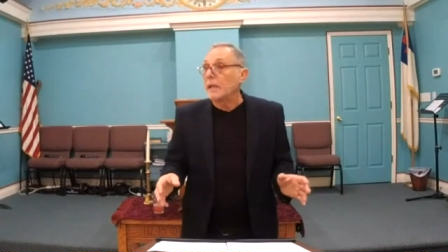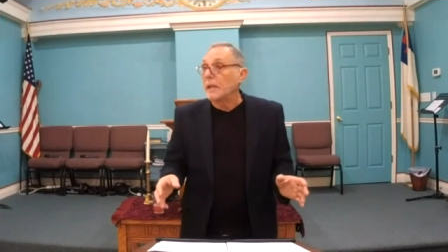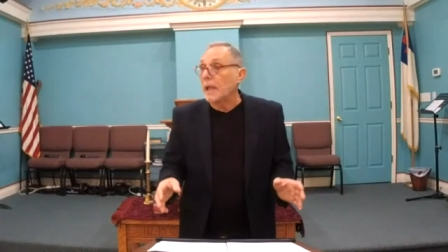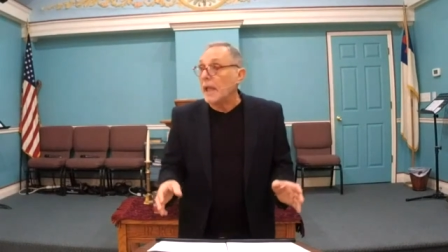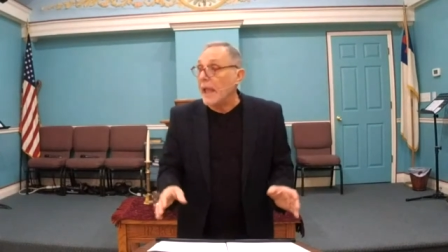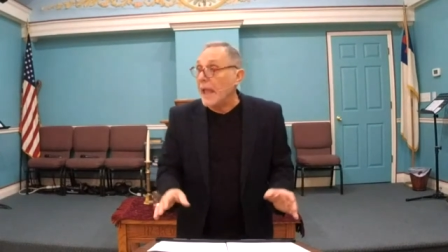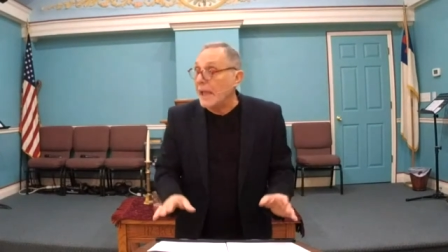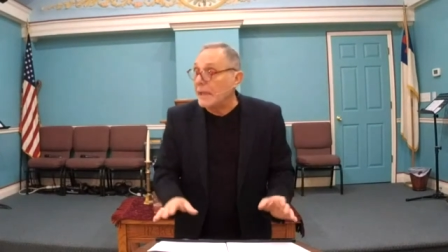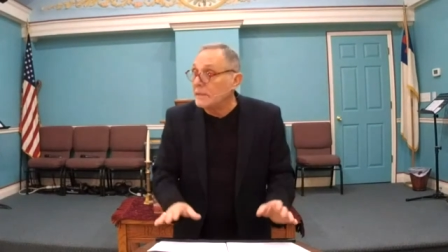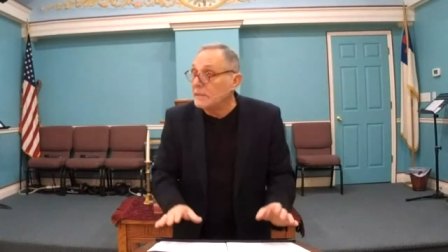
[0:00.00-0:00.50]

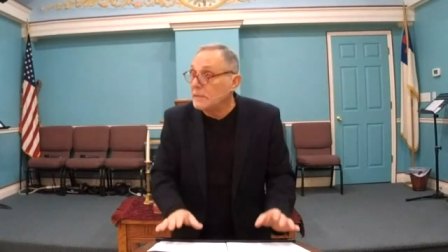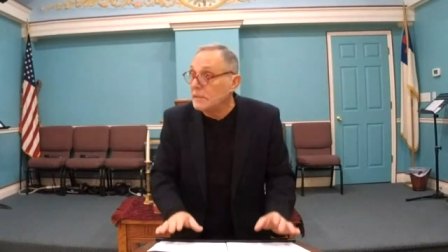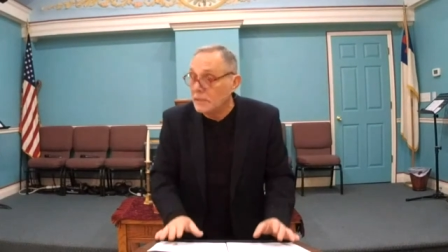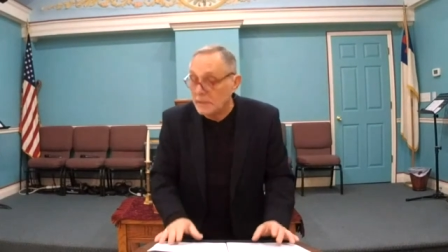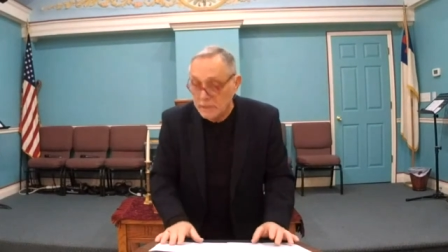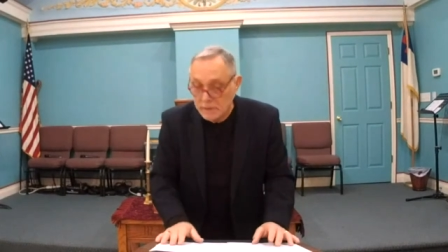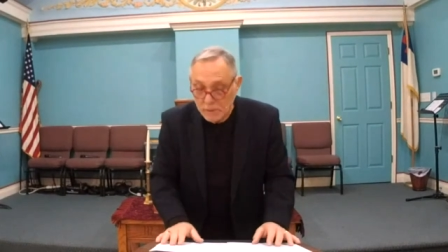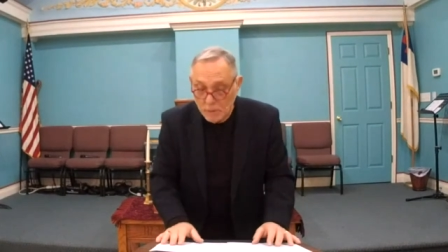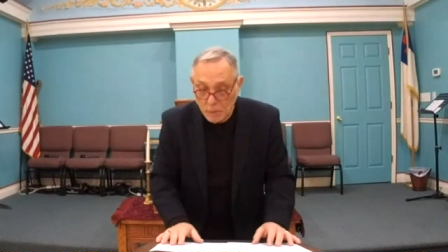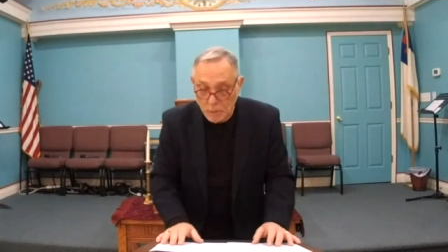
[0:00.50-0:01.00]
And
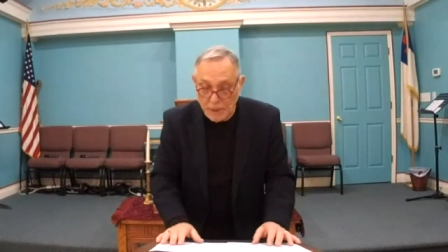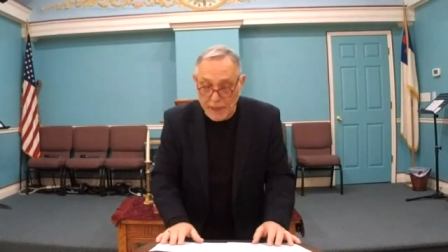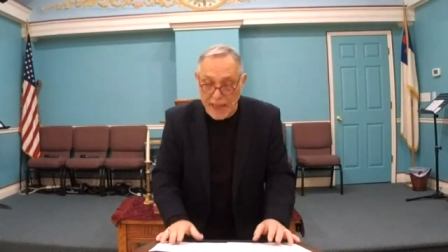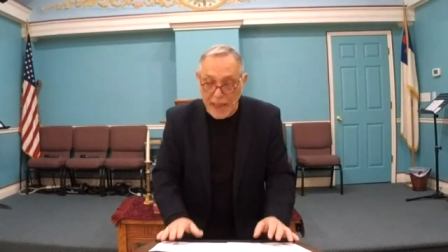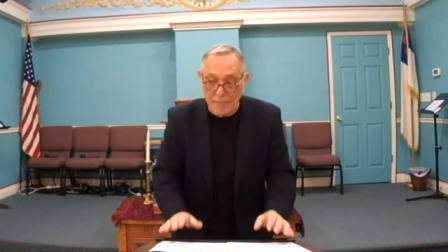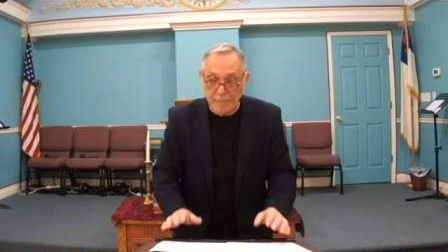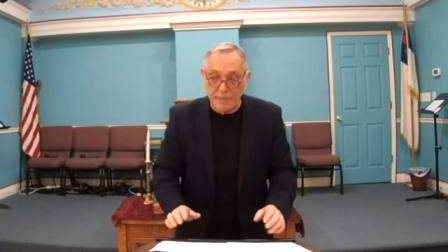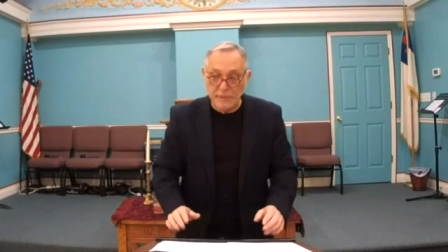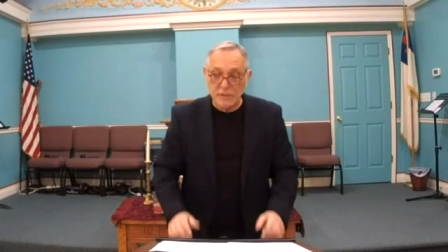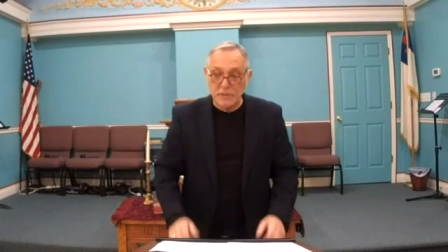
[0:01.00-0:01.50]
what
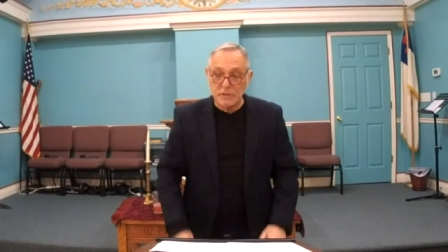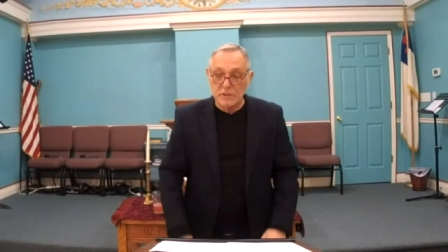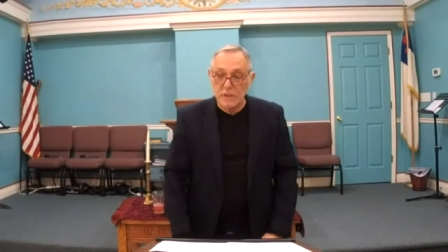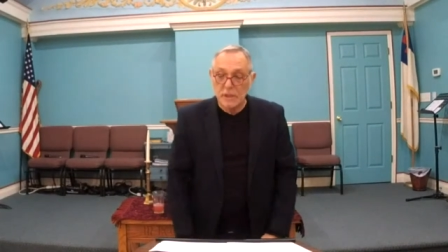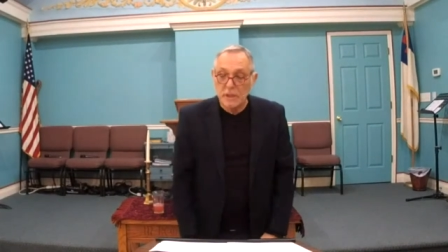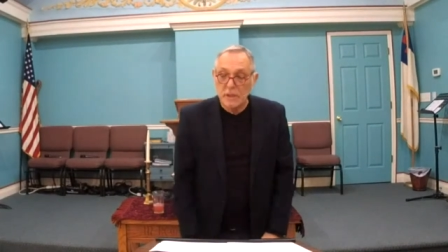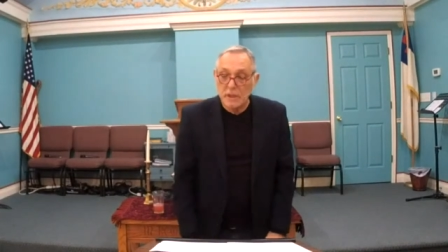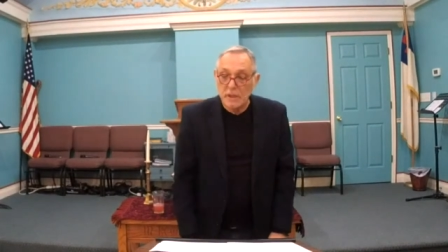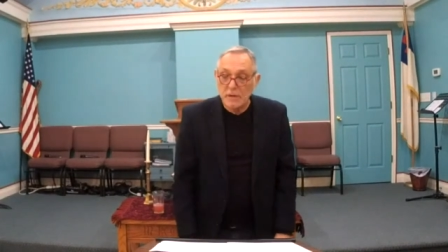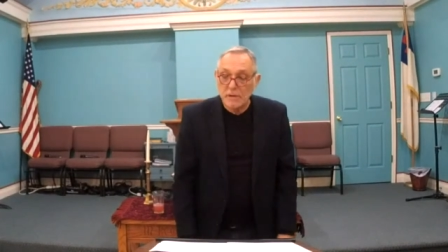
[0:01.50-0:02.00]
happens?
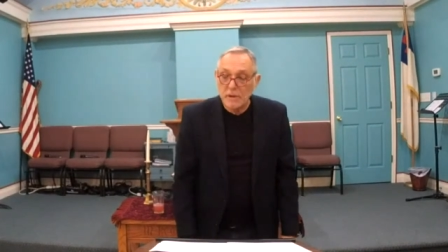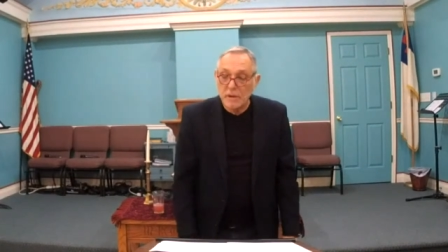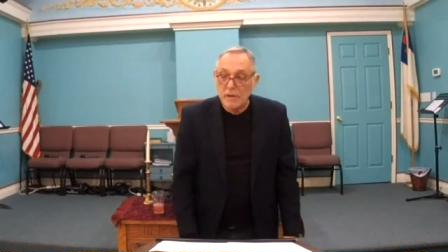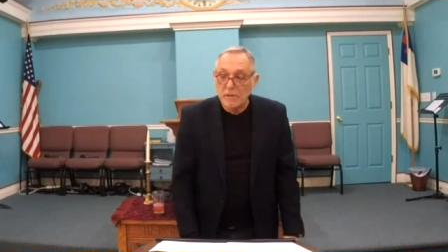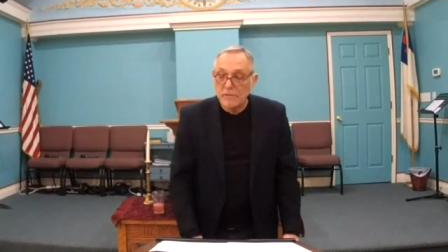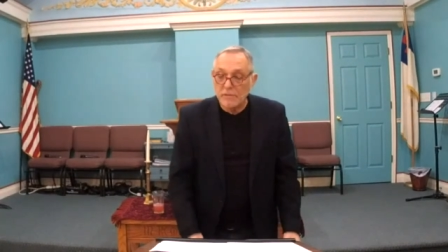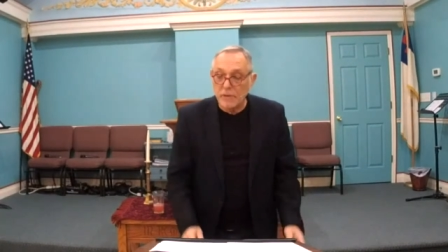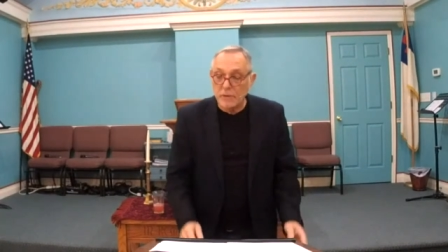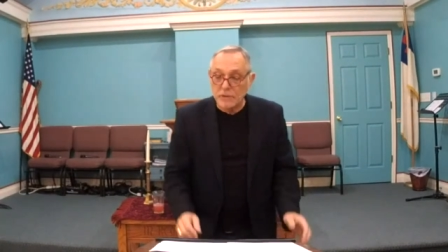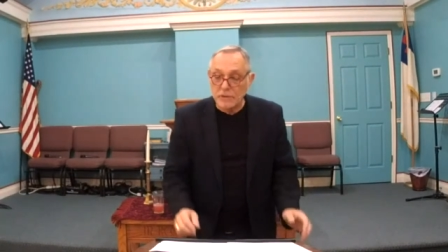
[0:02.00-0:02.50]

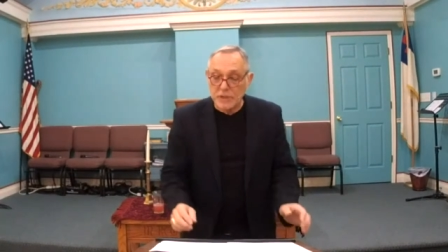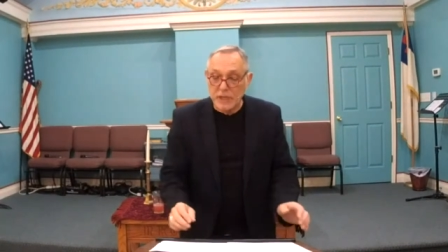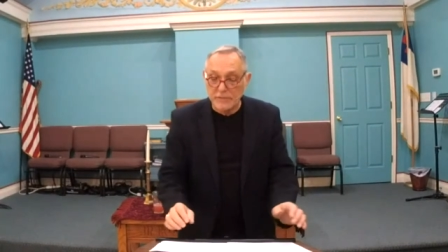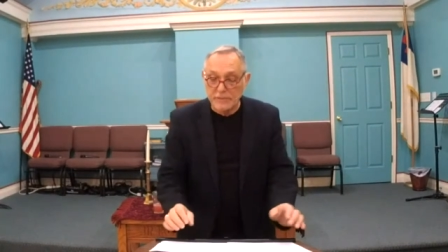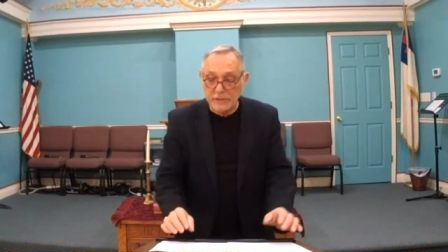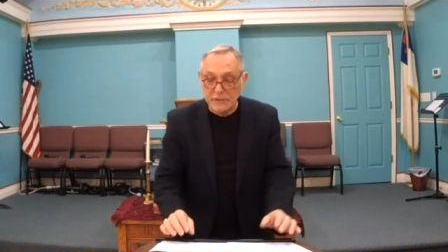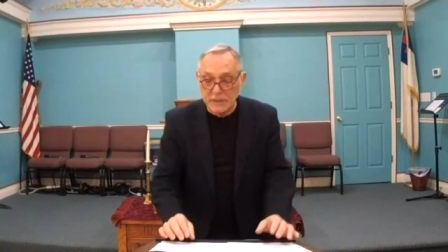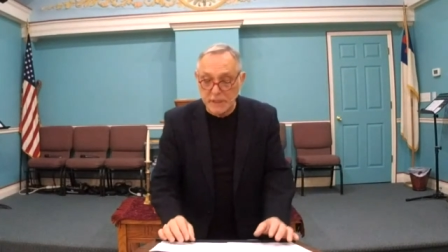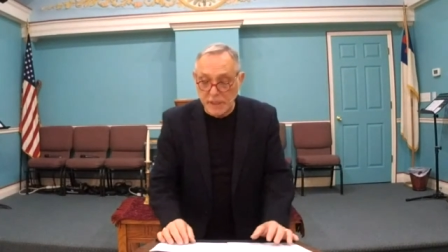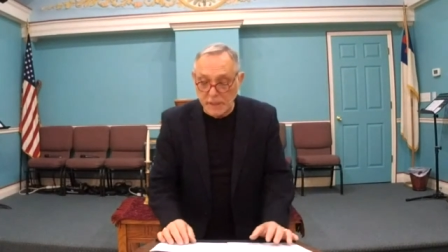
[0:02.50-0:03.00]
Verse
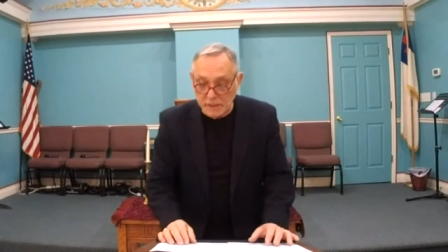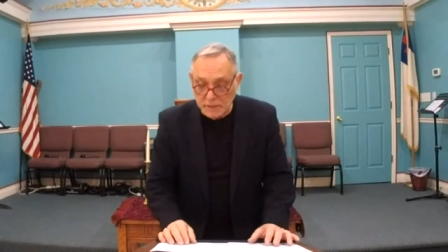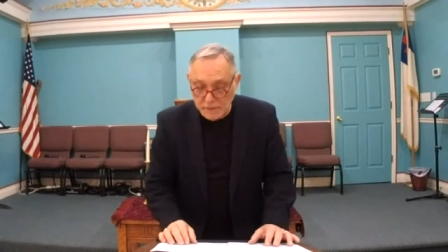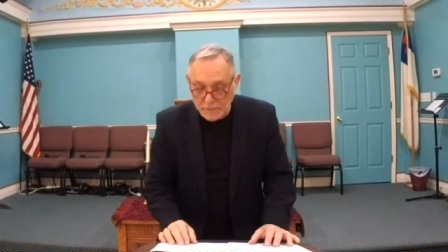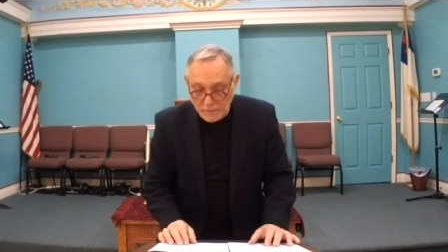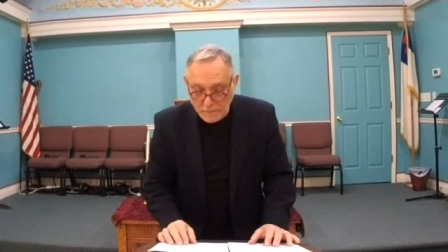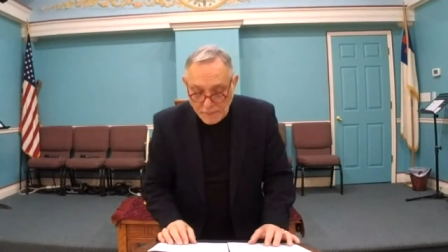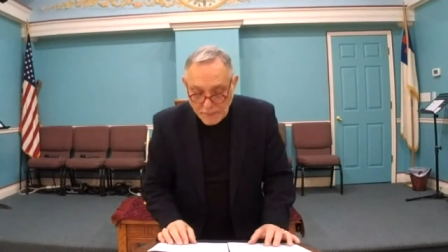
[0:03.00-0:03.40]
17.